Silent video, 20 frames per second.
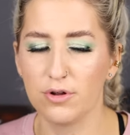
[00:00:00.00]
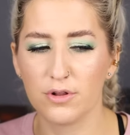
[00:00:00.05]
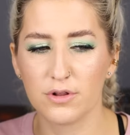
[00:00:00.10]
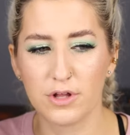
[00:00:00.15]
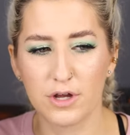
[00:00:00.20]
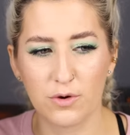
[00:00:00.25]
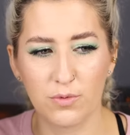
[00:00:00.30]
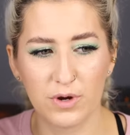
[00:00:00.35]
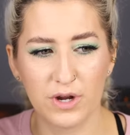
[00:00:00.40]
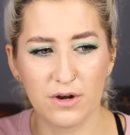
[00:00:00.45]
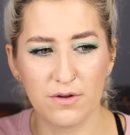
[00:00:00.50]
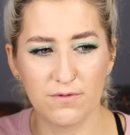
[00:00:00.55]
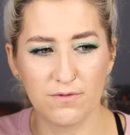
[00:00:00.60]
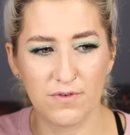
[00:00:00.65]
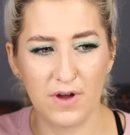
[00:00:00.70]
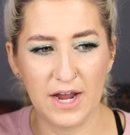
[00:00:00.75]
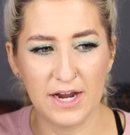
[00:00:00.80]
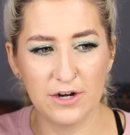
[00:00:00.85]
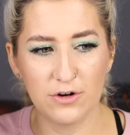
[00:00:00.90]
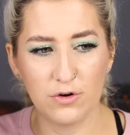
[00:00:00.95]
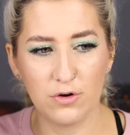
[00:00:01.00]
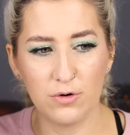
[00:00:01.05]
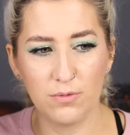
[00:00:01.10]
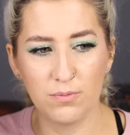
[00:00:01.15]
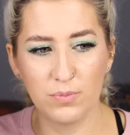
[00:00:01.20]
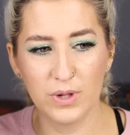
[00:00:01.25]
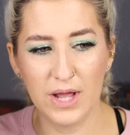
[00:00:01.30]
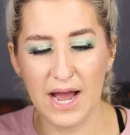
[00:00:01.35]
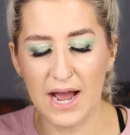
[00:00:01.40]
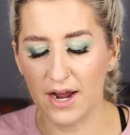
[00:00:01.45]
liquid vinyl
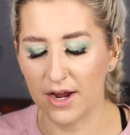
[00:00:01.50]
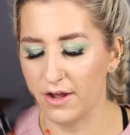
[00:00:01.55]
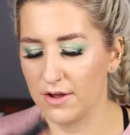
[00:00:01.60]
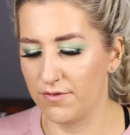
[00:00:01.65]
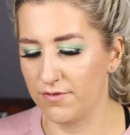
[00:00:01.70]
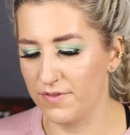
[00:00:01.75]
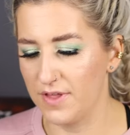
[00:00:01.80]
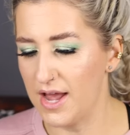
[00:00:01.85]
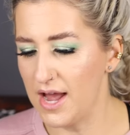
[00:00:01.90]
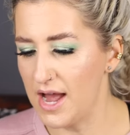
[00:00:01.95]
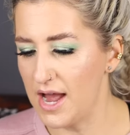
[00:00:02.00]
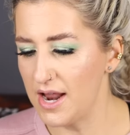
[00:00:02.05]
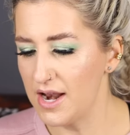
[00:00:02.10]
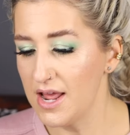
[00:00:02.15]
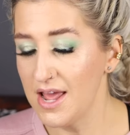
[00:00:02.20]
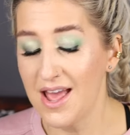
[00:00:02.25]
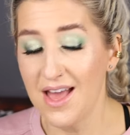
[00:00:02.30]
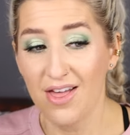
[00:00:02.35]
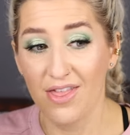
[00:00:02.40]
black of that.